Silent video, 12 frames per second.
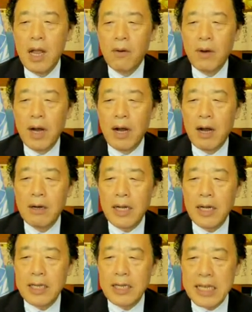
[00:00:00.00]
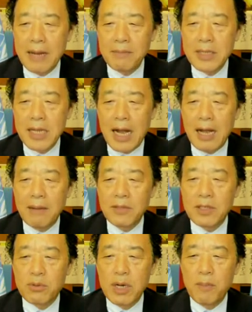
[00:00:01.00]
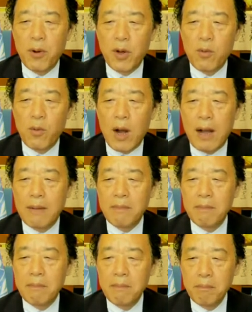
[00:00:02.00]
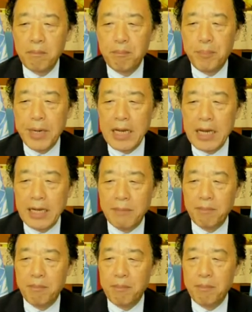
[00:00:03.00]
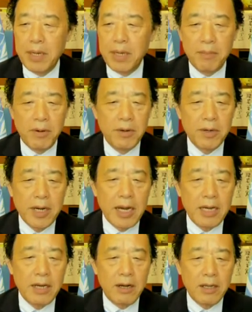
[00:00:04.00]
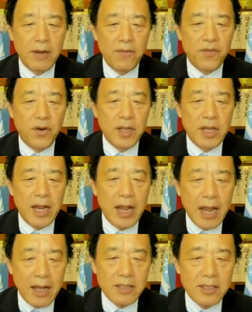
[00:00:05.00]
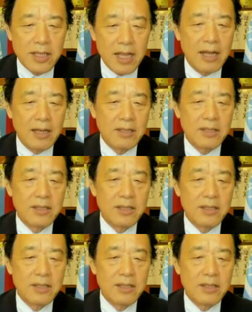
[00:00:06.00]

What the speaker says: Well, at the same time, 3.1 billion people cannot afford a health diet.